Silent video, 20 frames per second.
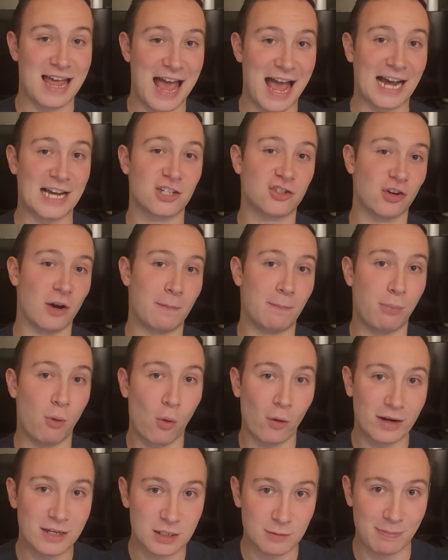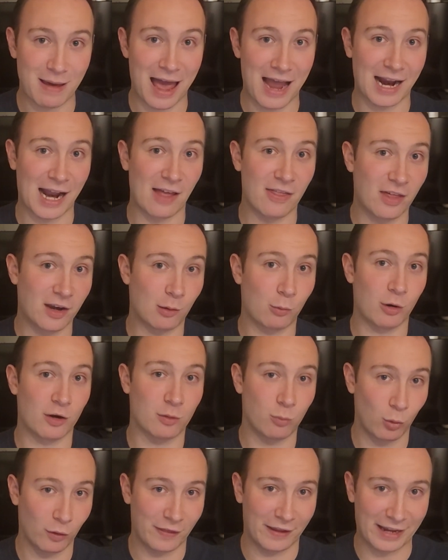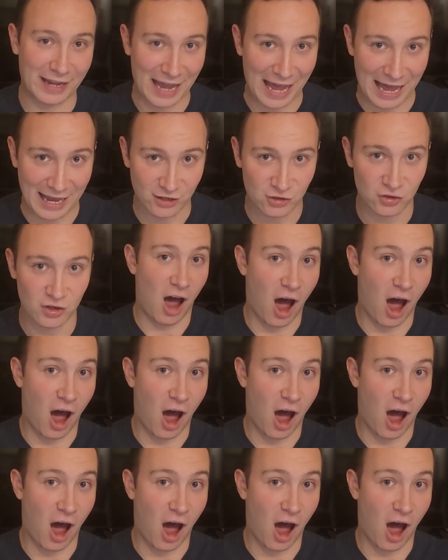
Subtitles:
extra points back that are worth more than cash.